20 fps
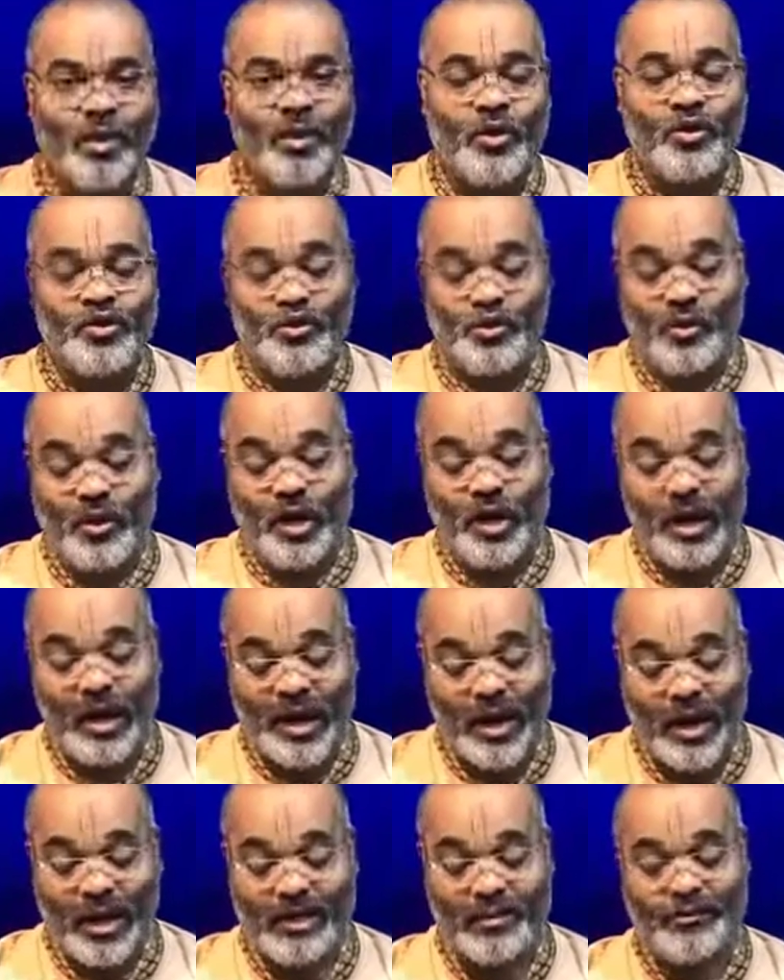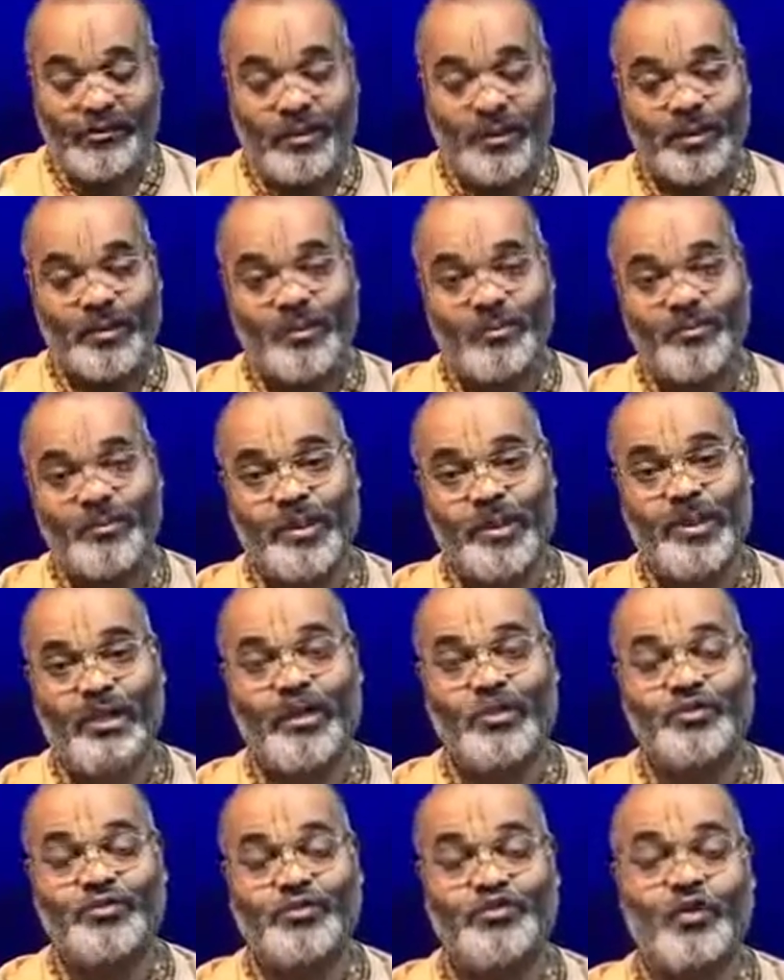your heart will be
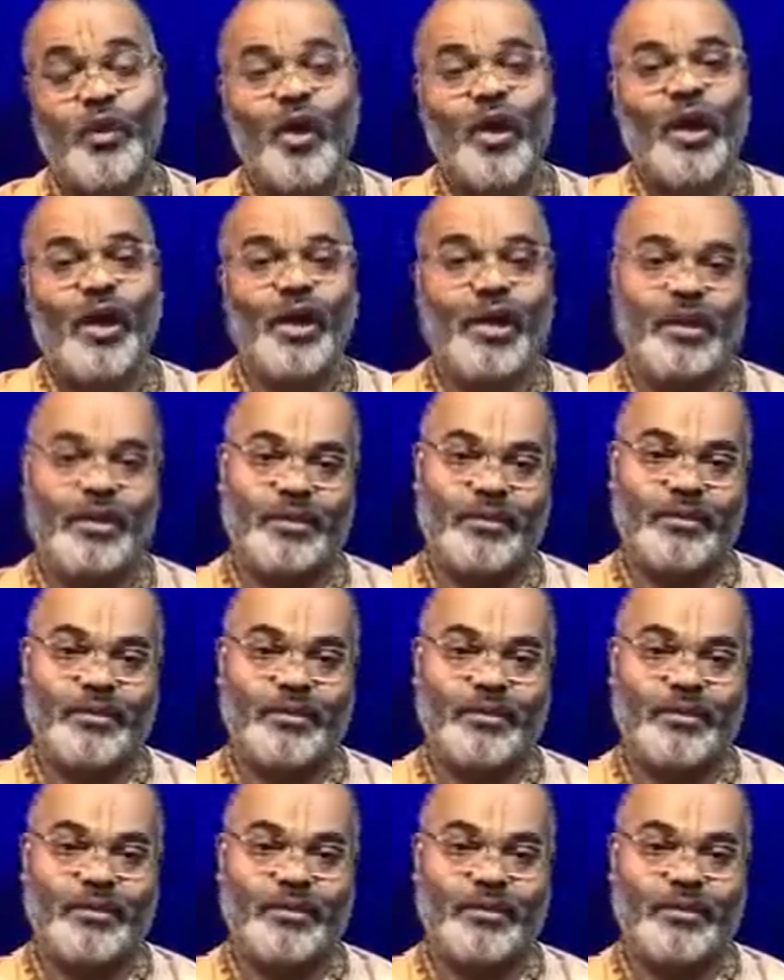in joy.